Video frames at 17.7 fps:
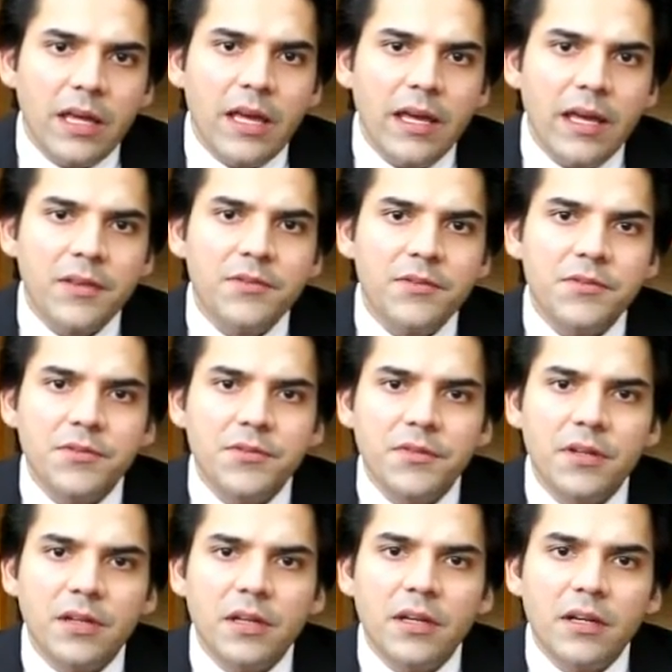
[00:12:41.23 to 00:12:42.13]

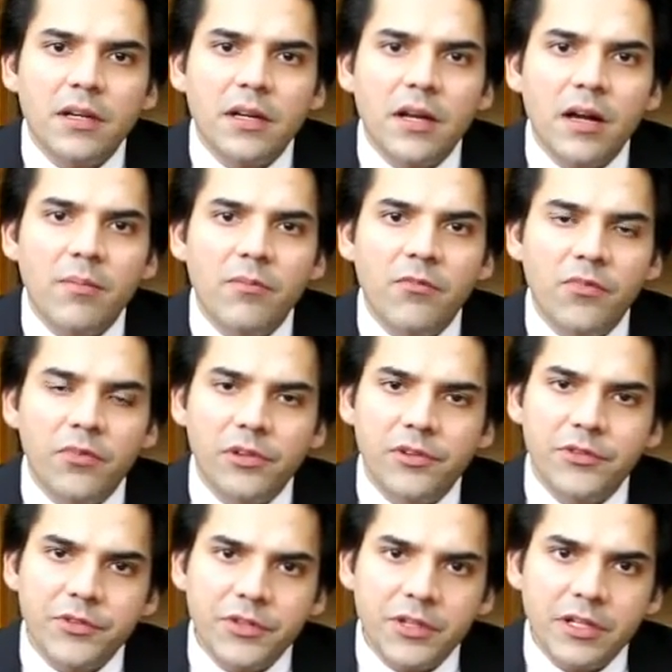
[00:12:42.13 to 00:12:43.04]
has come
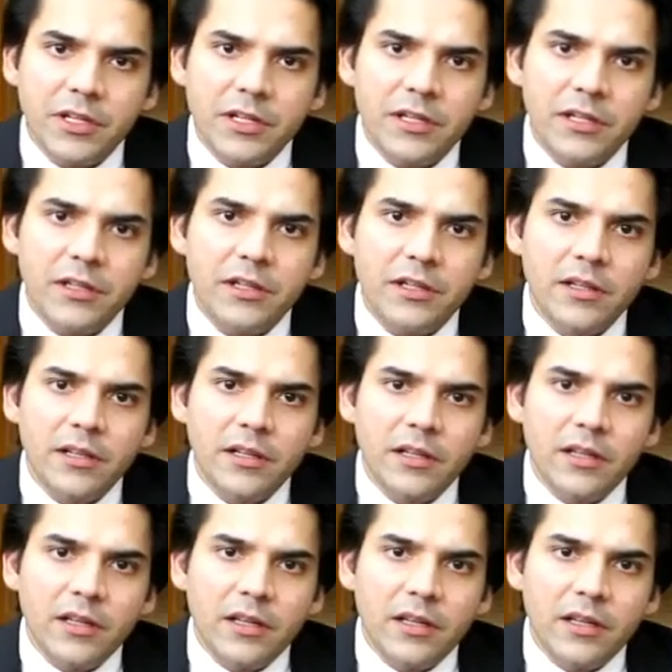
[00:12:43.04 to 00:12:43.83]
full circle,